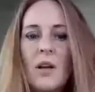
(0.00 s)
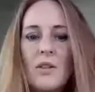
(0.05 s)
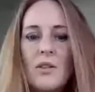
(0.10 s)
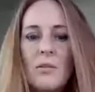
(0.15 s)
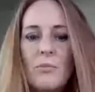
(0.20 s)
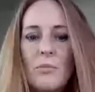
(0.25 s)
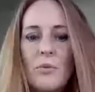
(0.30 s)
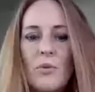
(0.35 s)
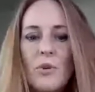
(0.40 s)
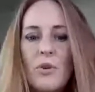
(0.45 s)
The
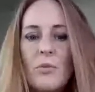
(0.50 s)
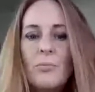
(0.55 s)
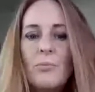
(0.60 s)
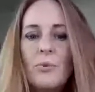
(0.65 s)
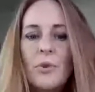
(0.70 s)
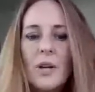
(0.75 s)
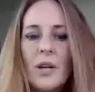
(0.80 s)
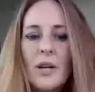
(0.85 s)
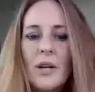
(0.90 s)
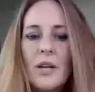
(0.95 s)
more you
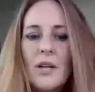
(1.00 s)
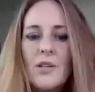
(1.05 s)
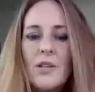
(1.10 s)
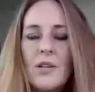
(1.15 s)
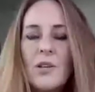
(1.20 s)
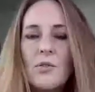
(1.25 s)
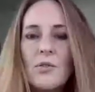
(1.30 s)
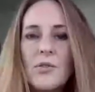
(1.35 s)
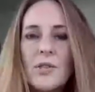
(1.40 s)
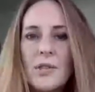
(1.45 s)
bring it into
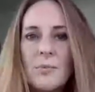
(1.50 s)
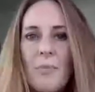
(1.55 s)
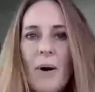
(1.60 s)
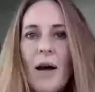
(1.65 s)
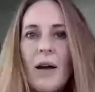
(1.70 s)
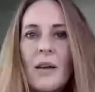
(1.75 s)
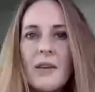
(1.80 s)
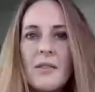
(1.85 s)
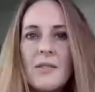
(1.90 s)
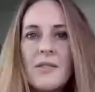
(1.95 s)
your
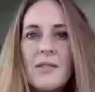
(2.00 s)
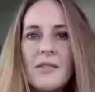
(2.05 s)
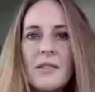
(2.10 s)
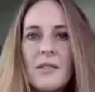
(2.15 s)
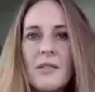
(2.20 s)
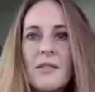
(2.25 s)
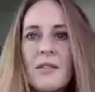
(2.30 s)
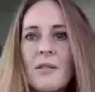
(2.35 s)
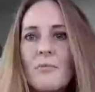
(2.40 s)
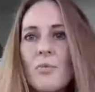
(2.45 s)
space,
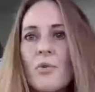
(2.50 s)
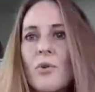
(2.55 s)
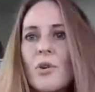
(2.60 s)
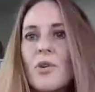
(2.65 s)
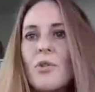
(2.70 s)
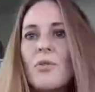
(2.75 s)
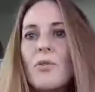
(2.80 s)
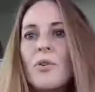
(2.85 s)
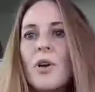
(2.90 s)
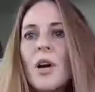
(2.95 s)
the more
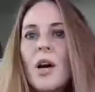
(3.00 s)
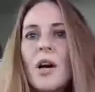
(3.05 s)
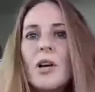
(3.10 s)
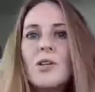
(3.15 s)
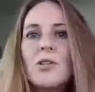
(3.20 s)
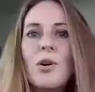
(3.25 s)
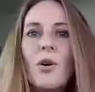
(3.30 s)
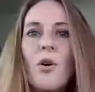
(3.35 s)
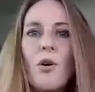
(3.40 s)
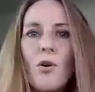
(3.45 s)
you
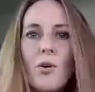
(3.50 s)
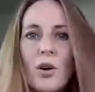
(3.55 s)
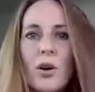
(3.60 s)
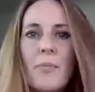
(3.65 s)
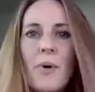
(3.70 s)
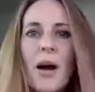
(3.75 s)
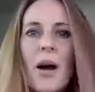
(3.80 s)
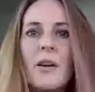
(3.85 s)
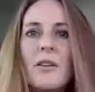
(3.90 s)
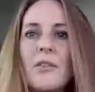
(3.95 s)
talk
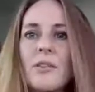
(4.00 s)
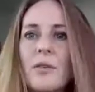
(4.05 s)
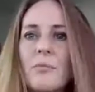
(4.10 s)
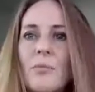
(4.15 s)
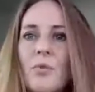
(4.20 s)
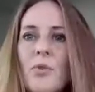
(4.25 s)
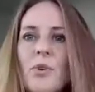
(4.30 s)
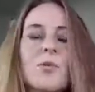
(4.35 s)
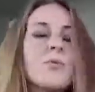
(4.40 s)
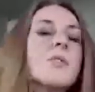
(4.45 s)
about it, the
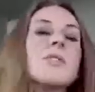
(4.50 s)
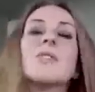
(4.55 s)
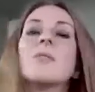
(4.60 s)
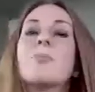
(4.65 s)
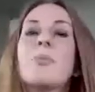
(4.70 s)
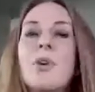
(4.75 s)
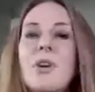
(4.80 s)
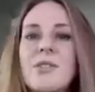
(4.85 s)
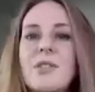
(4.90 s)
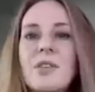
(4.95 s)
more you
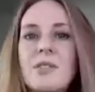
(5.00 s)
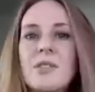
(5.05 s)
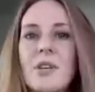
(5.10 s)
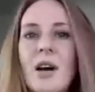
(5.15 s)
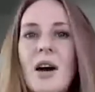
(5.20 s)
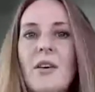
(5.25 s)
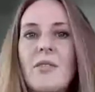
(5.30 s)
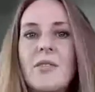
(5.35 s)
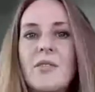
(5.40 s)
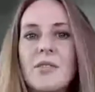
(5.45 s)
express it
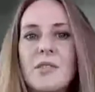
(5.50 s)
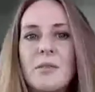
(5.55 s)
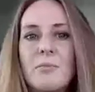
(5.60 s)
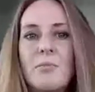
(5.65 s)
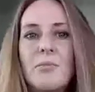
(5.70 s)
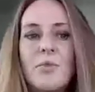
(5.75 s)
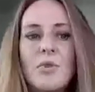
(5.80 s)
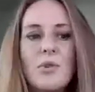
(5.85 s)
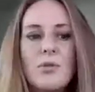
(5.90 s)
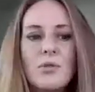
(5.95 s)
to others, the
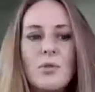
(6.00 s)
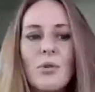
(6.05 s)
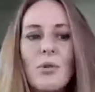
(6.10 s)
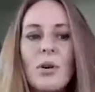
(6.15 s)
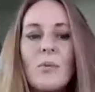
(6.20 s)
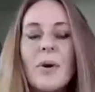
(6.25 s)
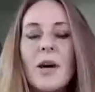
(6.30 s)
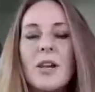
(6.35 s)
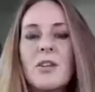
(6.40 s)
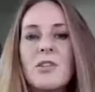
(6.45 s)
more you talk
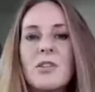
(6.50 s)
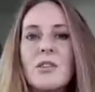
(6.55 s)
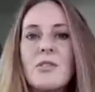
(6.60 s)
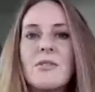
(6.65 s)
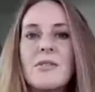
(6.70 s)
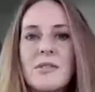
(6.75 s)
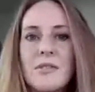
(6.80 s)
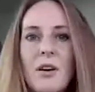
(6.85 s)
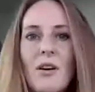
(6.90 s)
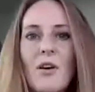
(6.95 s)
about it to
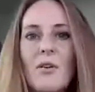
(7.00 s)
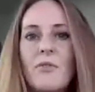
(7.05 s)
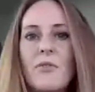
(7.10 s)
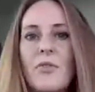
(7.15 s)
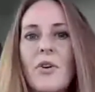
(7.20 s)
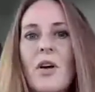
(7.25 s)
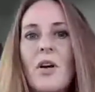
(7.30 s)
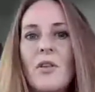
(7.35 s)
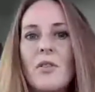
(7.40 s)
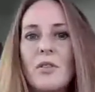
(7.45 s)
yourself,
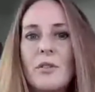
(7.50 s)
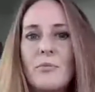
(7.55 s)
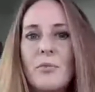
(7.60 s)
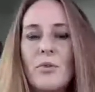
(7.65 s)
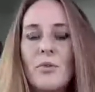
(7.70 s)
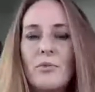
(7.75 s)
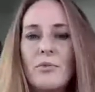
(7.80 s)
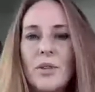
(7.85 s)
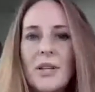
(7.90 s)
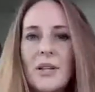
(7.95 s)
the
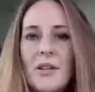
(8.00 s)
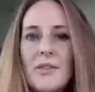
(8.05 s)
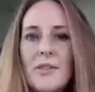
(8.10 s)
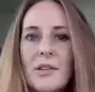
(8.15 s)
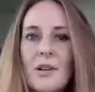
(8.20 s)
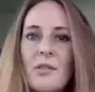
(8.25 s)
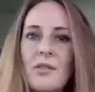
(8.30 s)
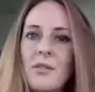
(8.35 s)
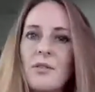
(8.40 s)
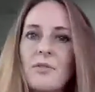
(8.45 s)
more real it's
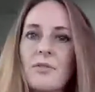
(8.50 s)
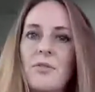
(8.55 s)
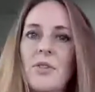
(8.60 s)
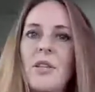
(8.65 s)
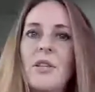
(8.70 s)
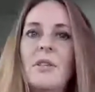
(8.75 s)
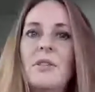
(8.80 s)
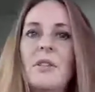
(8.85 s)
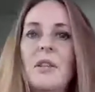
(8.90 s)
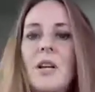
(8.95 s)
going to
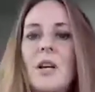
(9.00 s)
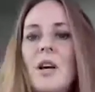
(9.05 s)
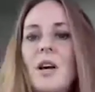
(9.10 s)
feel.